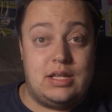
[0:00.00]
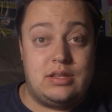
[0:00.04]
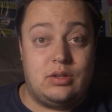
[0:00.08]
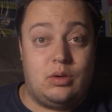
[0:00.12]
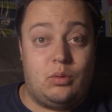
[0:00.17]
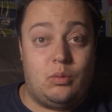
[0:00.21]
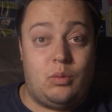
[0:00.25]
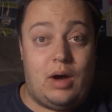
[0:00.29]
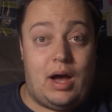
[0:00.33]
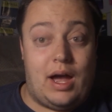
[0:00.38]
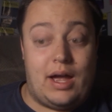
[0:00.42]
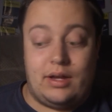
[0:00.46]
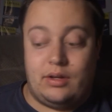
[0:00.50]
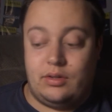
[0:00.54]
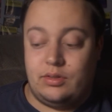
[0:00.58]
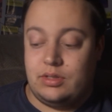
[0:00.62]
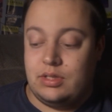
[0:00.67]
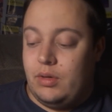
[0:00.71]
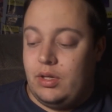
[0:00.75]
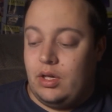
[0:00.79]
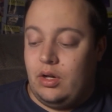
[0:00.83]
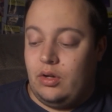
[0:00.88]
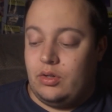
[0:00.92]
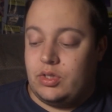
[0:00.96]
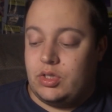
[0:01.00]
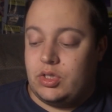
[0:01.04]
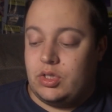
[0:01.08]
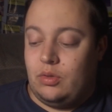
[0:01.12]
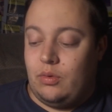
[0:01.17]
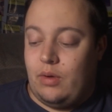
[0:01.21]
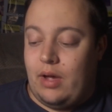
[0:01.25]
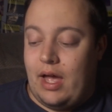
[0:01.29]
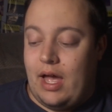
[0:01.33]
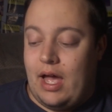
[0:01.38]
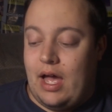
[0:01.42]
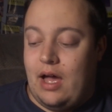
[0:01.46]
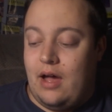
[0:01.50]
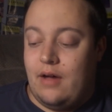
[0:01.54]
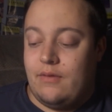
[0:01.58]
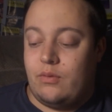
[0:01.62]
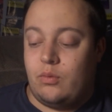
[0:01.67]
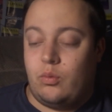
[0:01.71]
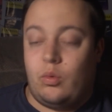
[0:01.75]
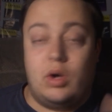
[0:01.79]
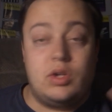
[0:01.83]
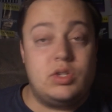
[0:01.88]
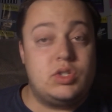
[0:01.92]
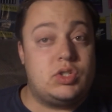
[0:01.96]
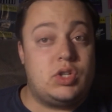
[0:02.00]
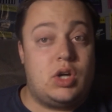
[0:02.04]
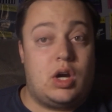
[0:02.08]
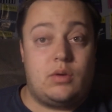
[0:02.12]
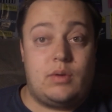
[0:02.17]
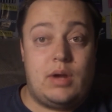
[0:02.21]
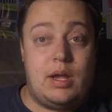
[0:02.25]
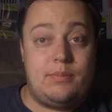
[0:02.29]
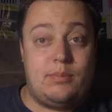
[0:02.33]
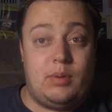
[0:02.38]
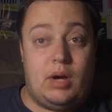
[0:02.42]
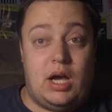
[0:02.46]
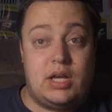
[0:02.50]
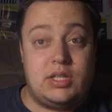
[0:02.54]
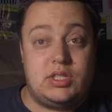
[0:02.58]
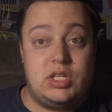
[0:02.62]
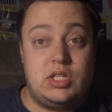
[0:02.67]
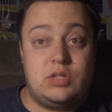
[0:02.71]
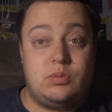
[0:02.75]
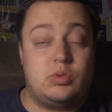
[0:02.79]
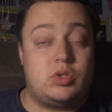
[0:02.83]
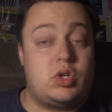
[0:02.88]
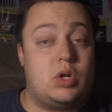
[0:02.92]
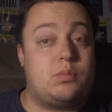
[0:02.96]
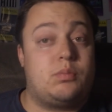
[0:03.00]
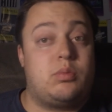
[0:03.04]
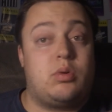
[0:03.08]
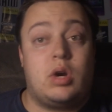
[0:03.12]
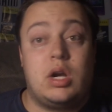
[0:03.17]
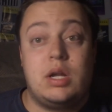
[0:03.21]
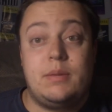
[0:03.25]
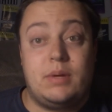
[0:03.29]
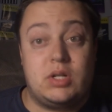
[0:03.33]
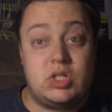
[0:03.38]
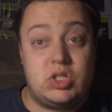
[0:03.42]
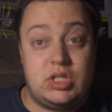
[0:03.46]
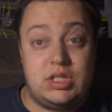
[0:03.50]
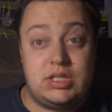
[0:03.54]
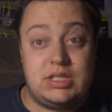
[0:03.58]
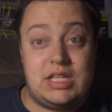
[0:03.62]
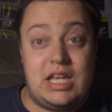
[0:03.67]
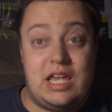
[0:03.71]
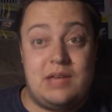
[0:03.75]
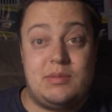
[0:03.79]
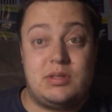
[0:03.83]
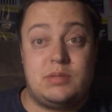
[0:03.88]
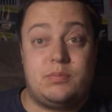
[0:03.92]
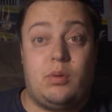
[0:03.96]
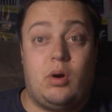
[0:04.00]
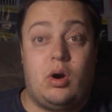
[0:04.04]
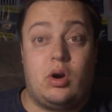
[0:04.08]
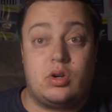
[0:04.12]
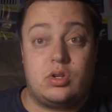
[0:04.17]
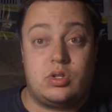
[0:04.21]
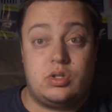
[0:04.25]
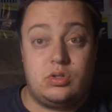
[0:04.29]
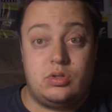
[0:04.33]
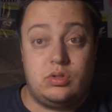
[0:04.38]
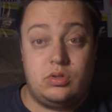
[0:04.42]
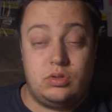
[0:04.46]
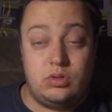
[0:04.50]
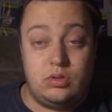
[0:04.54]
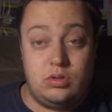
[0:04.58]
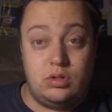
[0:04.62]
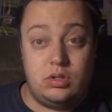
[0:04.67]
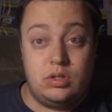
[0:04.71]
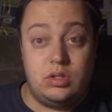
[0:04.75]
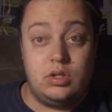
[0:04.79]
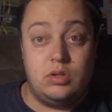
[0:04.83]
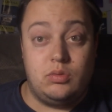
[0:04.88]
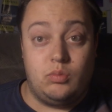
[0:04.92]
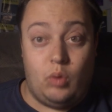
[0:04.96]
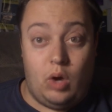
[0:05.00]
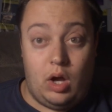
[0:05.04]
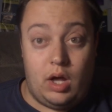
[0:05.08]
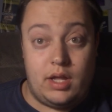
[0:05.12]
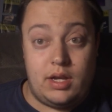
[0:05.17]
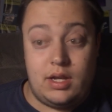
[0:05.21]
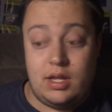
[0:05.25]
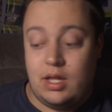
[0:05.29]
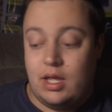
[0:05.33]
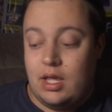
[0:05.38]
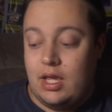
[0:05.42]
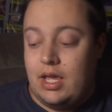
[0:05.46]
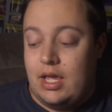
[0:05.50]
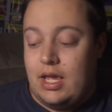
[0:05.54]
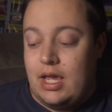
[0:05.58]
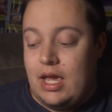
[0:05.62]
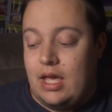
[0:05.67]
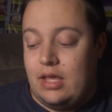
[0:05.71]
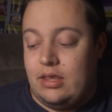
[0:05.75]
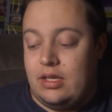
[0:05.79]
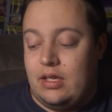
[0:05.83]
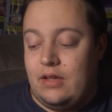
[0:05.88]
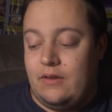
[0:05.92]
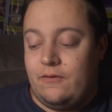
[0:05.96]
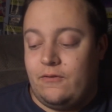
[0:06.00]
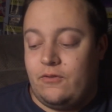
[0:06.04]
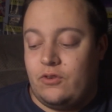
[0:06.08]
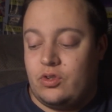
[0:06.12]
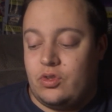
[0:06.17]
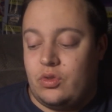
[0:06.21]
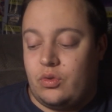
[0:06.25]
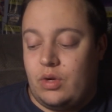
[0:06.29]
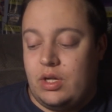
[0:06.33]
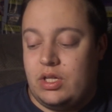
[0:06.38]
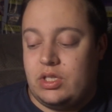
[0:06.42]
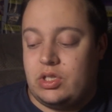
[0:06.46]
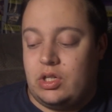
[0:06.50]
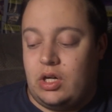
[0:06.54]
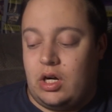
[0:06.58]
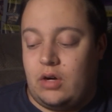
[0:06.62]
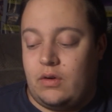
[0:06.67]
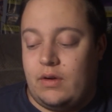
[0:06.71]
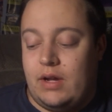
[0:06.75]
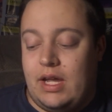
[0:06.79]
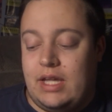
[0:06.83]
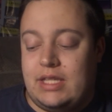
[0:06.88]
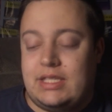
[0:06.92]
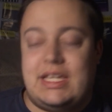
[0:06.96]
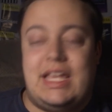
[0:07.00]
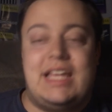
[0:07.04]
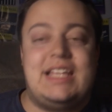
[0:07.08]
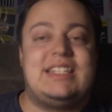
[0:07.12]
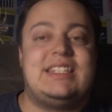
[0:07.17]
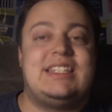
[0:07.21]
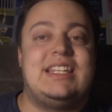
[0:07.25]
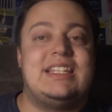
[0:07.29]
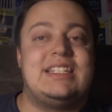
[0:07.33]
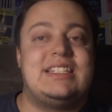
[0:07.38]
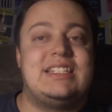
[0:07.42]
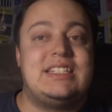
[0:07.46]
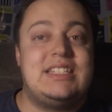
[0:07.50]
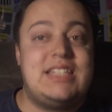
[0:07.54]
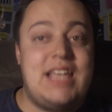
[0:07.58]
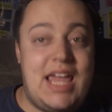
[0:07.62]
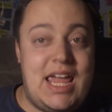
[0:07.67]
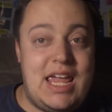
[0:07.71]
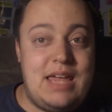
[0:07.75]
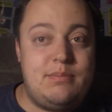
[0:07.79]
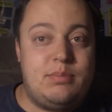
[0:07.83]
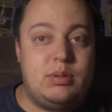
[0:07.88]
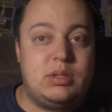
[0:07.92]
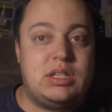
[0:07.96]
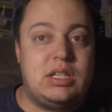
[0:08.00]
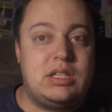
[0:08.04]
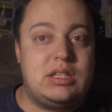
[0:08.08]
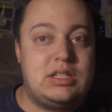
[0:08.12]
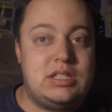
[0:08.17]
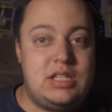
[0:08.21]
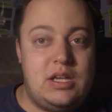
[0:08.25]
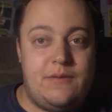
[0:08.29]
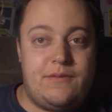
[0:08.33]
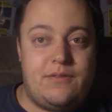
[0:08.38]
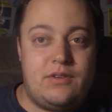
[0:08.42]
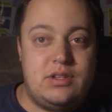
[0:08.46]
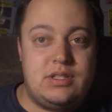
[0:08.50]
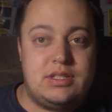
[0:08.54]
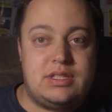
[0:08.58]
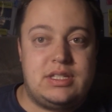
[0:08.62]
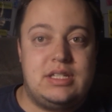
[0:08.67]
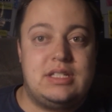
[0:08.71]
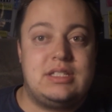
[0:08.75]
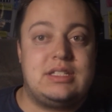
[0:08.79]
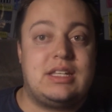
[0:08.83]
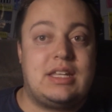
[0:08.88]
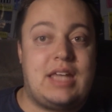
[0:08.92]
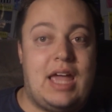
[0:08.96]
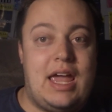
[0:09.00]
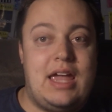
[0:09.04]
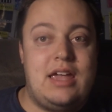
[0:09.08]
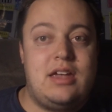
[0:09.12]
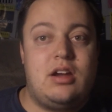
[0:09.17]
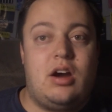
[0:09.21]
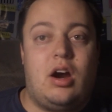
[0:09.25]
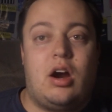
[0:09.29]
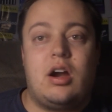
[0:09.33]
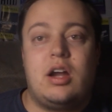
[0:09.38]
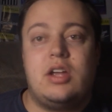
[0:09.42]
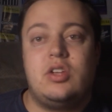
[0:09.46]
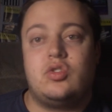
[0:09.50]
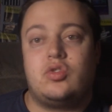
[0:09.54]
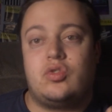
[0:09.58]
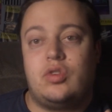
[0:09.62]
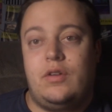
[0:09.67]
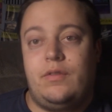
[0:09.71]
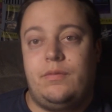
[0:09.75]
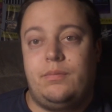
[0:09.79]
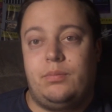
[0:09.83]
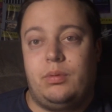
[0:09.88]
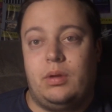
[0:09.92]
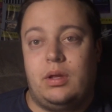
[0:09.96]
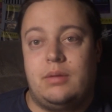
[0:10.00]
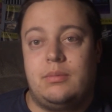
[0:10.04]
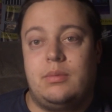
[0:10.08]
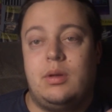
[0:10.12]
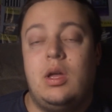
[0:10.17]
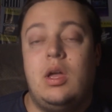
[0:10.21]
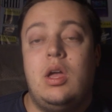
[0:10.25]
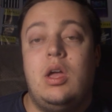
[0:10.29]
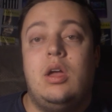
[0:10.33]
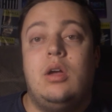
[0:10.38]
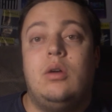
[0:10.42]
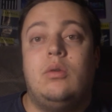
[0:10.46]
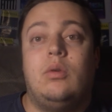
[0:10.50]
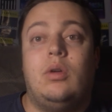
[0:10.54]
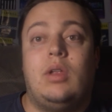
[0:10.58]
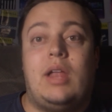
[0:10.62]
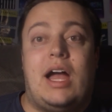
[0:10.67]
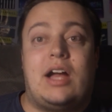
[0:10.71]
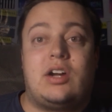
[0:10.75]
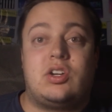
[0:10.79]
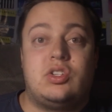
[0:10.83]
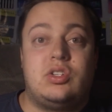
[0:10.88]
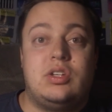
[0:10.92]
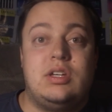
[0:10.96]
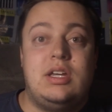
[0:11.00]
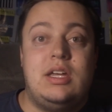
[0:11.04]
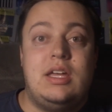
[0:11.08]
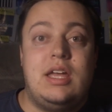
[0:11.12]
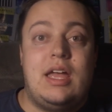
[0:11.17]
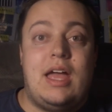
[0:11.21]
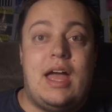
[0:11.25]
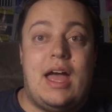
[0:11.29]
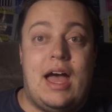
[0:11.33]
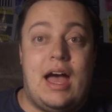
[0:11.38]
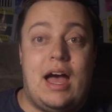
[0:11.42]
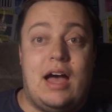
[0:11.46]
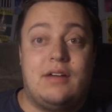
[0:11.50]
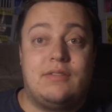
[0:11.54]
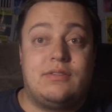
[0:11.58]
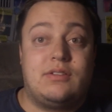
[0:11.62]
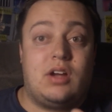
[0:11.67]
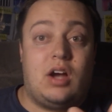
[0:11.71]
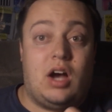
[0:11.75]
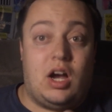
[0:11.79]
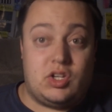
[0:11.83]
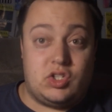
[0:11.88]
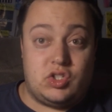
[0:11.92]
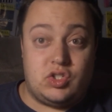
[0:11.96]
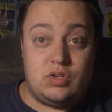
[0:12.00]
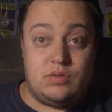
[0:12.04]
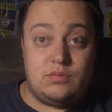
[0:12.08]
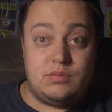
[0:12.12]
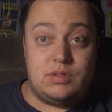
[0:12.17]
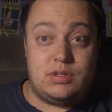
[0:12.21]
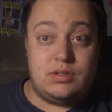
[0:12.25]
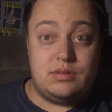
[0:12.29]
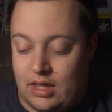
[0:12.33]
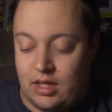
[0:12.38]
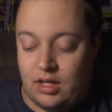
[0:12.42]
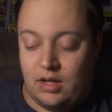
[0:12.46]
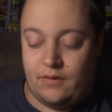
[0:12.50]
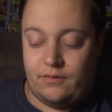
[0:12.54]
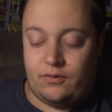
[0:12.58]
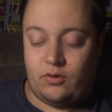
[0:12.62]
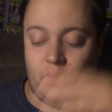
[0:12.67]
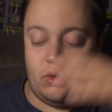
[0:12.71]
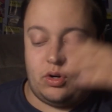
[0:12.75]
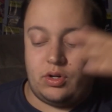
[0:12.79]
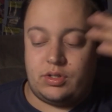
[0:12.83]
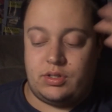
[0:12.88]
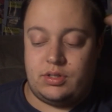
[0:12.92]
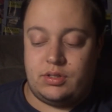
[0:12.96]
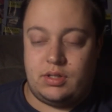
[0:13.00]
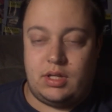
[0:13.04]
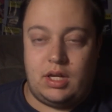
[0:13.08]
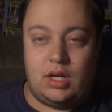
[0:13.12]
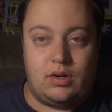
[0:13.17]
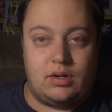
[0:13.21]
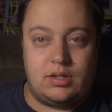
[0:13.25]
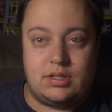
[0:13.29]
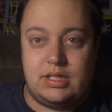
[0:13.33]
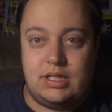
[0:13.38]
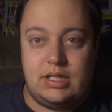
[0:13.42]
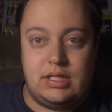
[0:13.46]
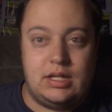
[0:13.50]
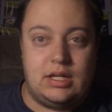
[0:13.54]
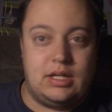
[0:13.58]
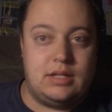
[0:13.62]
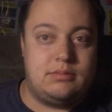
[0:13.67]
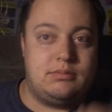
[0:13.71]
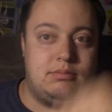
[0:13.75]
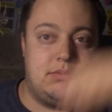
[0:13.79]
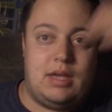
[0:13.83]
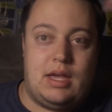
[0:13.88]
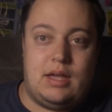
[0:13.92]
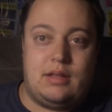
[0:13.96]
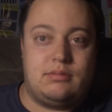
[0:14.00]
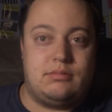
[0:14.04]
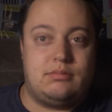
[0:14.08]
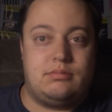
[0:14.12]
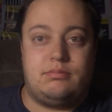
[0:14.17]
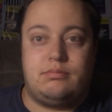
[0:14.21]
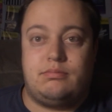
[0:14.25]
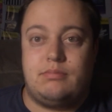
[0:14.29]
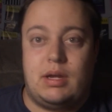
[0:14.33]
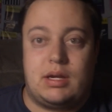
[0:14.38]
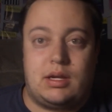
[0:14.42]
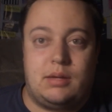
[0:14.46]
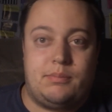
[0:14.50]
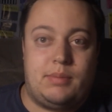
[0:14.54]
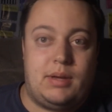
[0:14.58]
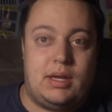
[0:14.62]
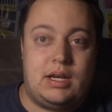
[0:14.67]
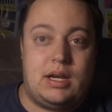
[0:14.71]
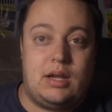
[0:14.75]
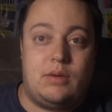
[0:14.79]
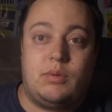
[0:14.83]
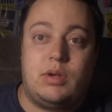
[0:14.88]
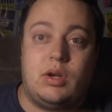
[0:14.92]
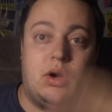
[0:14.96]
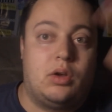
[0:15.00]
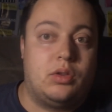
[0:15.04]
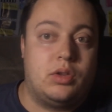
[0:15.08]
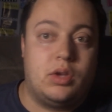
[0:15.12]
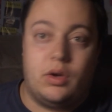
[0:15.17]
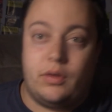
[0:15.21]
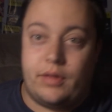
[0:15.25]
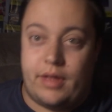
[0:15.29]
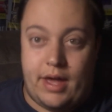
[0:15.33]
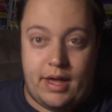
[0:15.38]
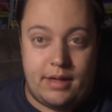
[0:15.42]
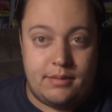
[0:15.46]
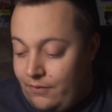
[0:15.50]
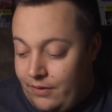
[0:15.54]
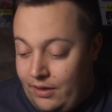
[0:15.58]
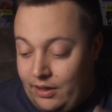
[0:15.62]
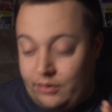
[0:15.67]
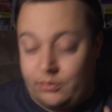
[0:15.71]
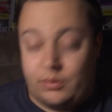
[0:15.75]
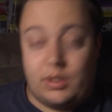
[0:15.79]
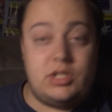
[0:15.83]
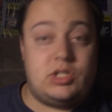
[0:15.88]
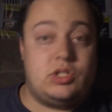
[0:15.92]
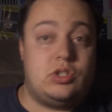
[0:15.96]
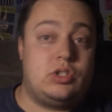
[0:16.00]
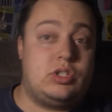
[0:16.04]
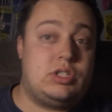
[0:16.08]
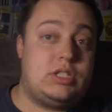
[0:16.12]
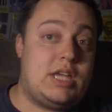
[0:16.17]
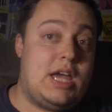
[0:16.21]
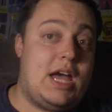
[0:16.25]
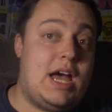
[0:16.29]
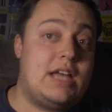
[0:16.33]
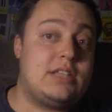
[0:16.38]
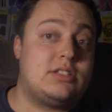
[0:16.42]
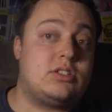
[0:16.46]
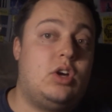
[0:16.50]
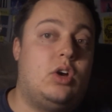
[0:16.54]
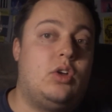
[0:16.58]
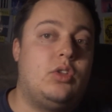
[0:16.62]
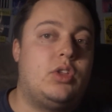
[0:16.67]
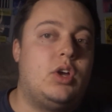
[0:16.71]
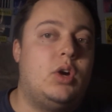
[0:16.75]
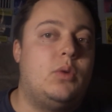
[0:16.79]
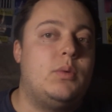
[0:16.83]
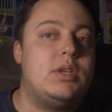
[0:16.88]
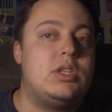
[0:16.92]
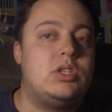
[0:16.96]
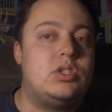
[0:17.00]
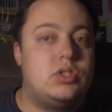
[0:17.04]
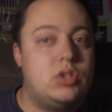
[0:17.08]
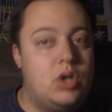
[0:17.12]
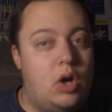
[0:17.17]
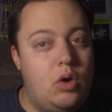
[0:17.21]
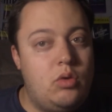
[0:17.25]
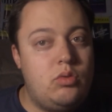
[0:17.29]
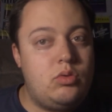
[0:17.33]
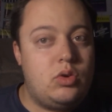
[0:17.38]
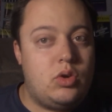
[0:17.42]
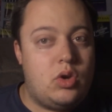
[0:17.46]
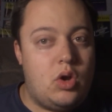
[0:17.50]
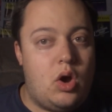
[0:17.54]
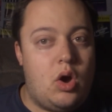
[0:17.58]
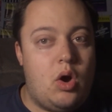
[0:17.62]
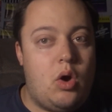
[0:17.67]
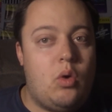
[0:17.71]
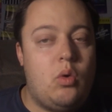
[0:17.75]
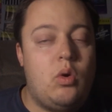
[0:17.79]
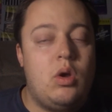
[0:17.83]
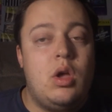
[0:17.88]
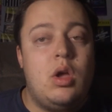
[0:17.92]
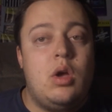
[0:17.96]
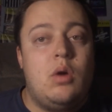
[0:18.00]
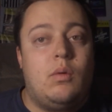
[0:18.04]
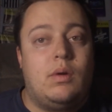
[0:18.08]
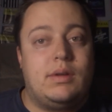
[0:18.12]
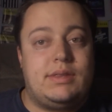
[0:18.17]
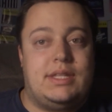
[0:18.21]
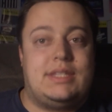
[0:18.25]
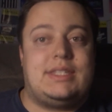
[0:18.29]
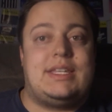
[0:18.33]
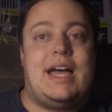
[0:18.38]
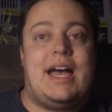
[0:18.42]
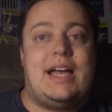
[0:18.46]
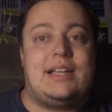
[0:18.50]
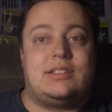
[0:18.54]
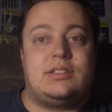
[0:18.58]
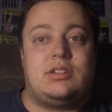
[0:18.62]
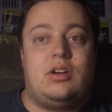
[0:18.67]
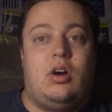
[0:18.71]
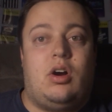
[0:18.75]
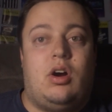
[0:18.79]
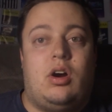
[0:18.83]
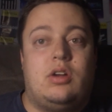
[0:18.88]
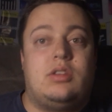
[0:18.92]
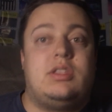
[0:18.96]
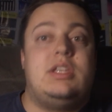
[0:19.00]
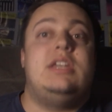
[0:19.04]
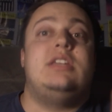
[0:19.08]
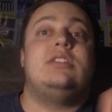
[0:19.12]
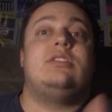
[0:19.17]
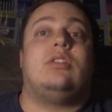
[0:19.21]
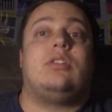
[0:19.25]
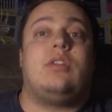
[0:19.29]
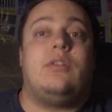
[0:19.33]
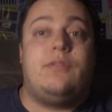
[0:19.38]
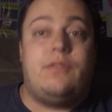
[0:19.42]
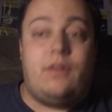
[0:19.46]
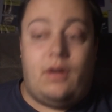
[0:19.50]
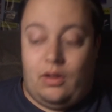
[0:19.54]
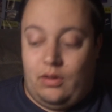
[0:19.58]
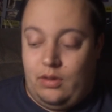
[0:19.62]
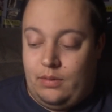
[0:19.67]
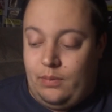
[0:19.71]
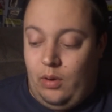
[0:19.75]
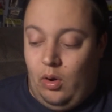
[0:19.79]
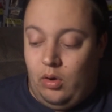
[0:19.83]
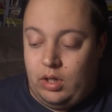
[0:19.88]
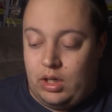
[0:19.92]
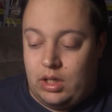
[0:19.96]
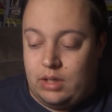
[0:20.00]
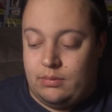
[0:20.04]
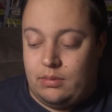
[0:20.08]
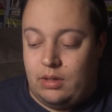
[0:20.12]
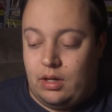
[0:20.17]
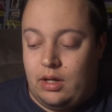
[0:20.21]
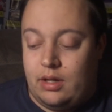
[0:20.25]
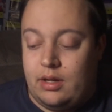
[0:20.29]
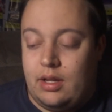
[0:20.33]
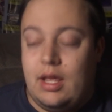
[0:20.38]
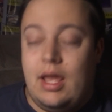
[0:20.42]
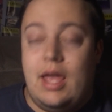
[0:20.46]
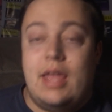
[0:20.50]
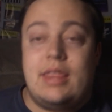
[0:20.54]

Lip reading: in the wild. We also have 1-star raid bosses, which are pretty much the same as part 1. And then for 3-star raids, it's the same, but the difference is Gengar and Drifblimp will actually have costumes. And then, of course, Giratina and Mega Bennett, we all know that. Field research task, although we don't know what the tasks are, these are the following Pokemon